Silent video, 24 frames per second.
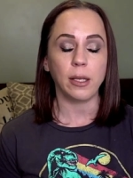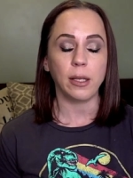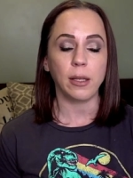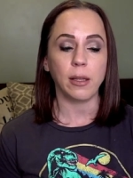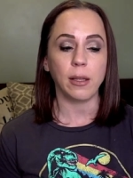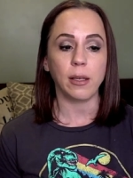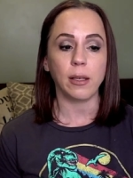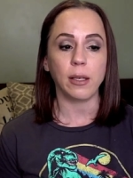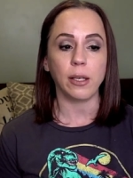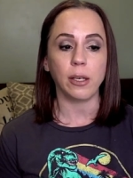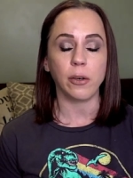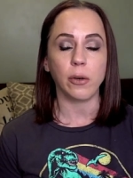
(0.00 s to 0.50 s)

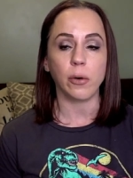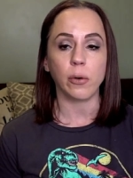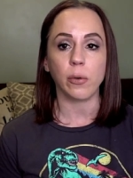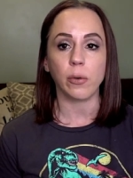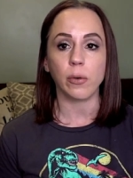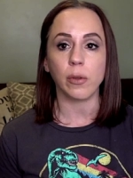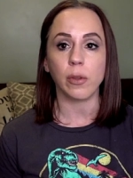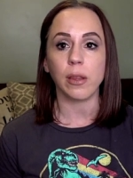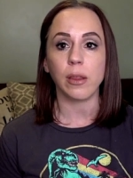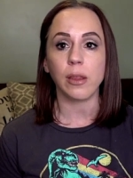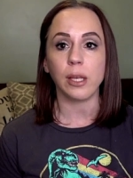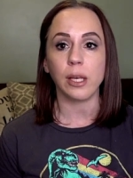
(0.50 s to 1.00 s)
you
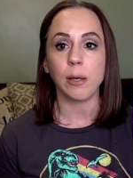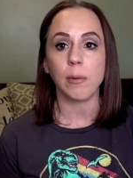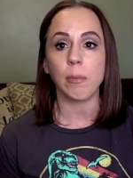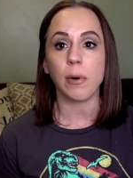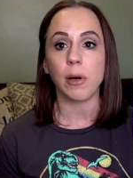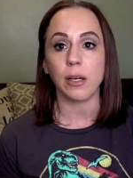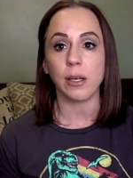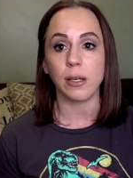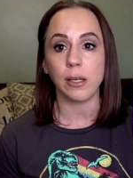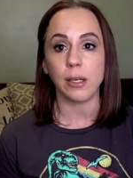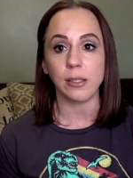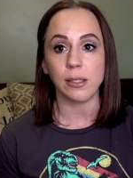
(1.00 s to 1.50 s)
know, the thing
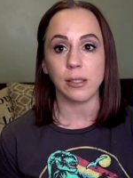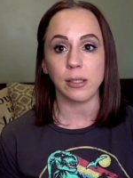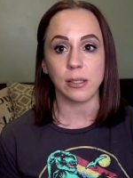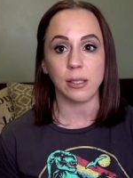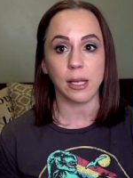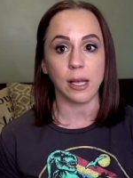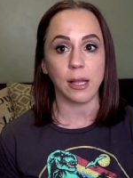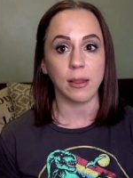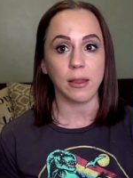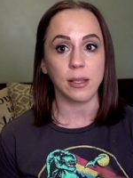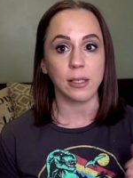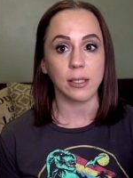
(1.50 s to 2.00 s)
about it is, is
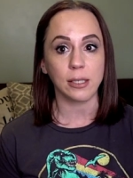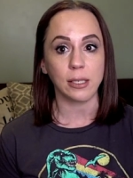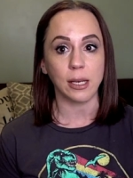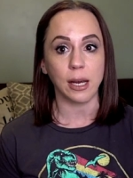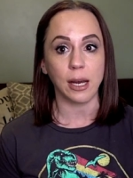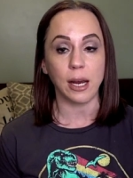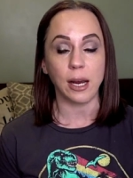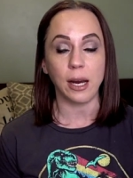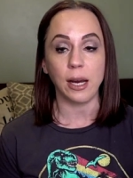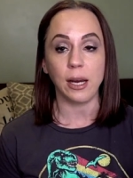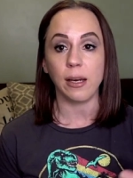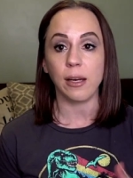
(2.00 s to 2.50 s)
that this
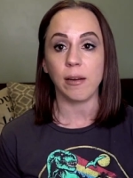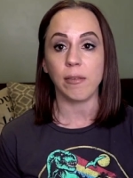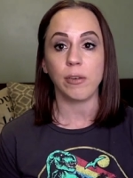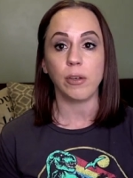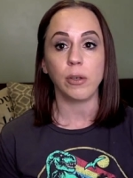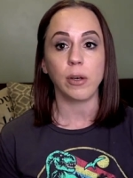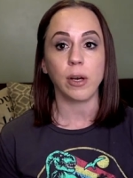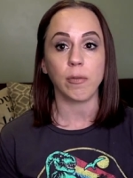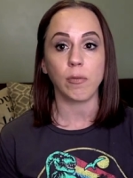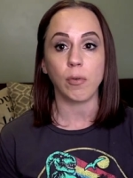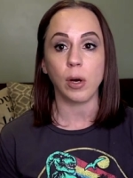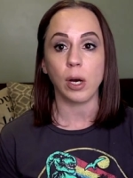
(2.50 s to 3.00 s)
guy, if
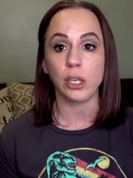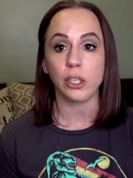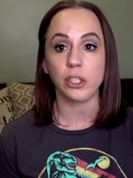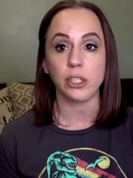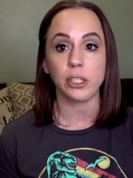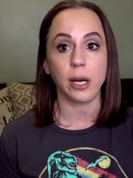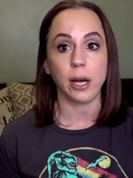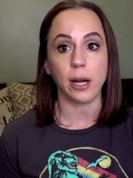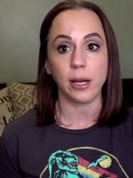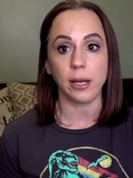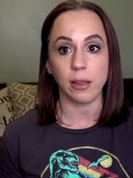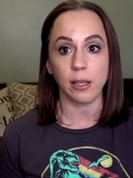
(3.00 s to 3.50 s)
you have watched
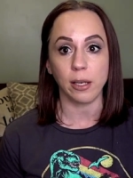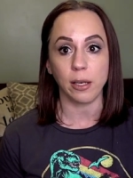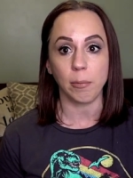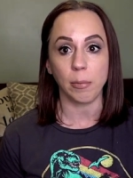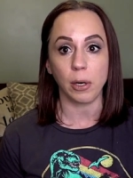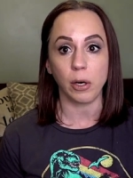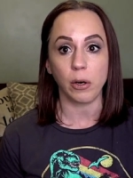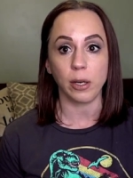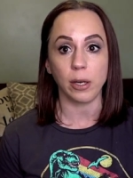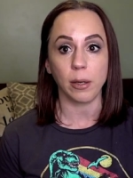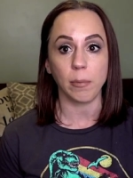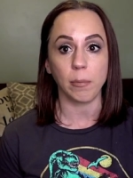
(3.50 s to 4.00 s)
anything
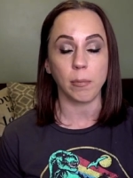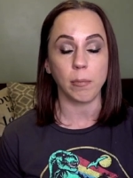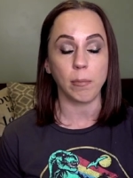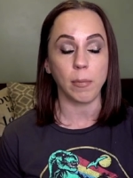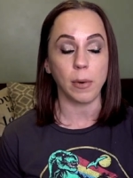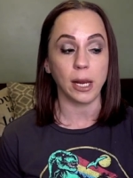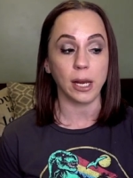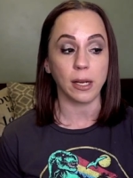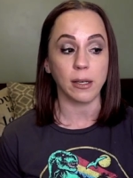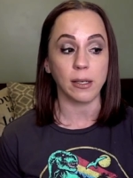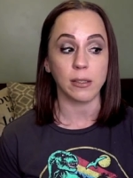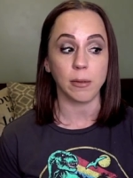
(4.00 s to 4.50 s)
about him,
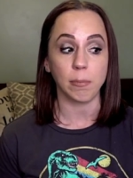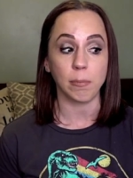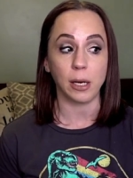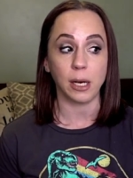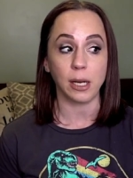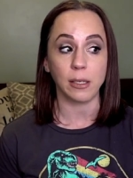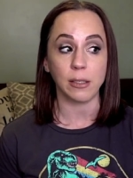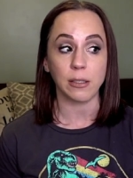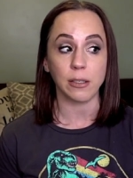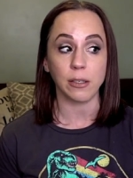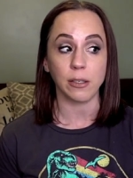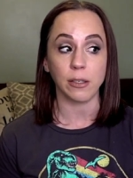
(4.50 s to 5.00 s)
man is a
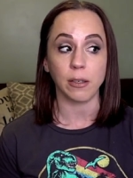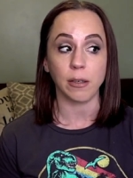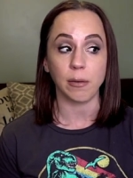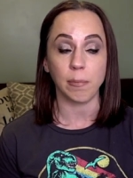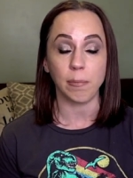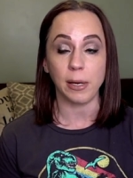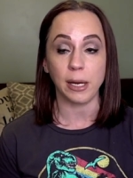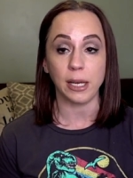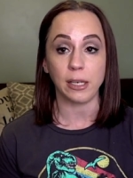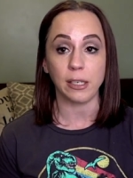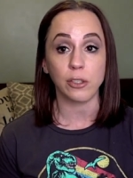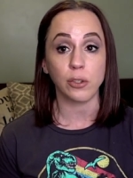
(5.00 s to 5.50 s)
monster,
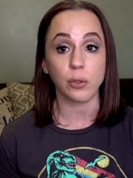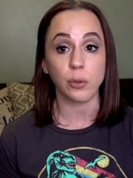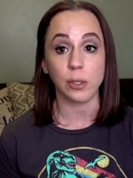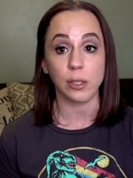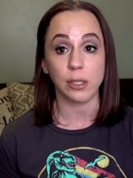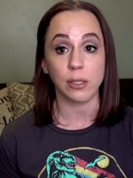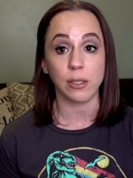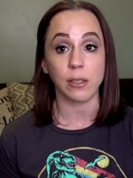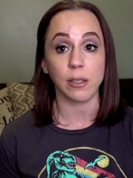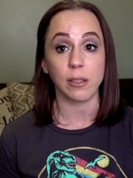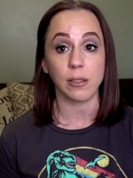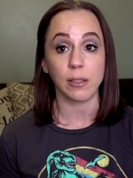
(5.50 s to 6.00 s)
man is
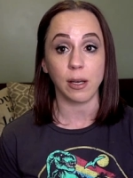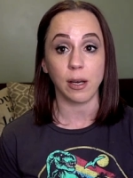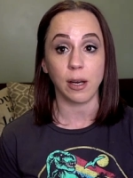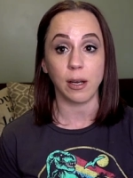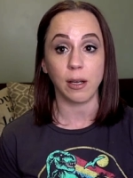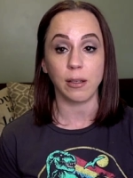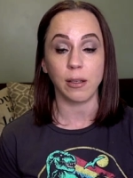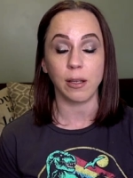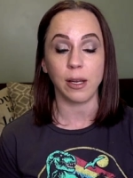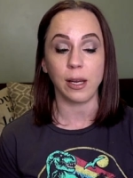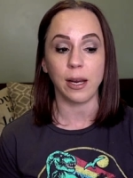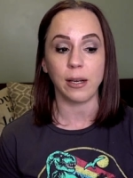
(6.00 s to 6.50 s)
twisted as
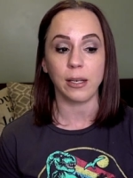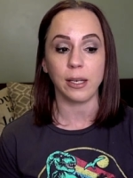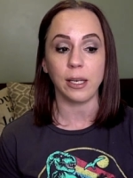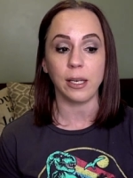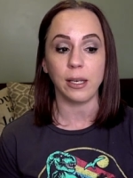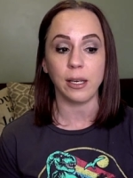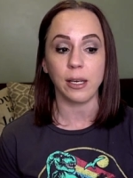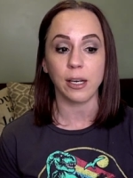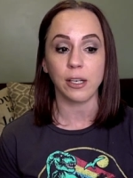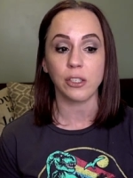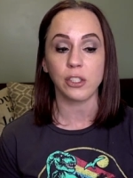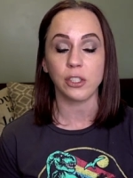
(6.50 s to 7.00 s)
hell. And
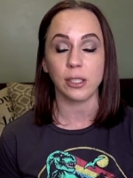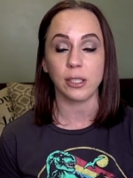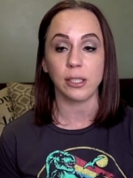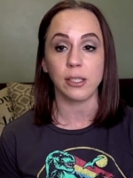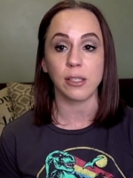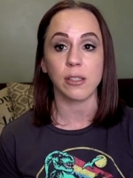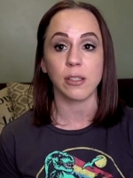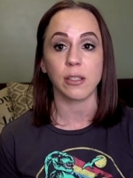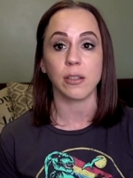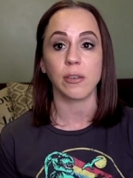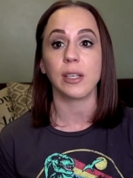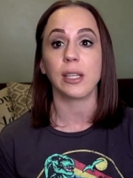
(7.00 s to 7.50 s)
he actually
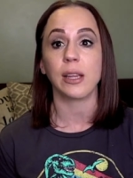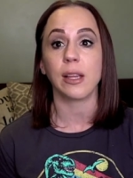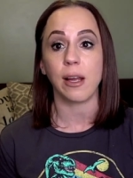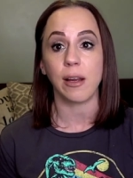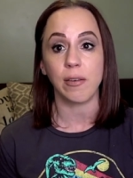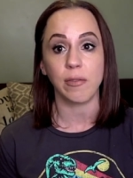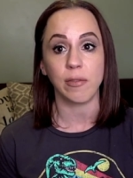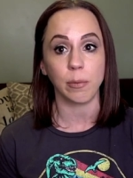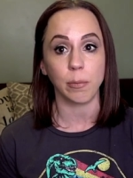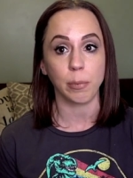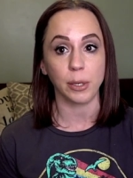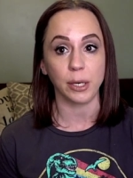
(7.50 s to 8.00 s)
is serving
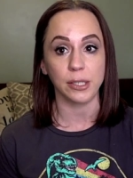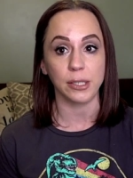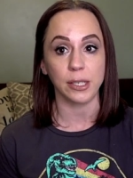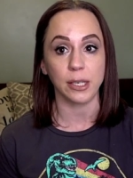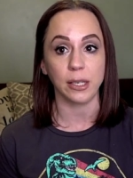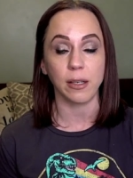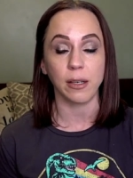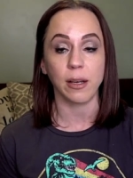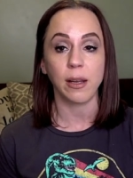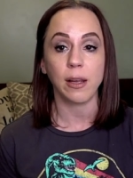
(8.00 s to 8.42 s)
life in prison.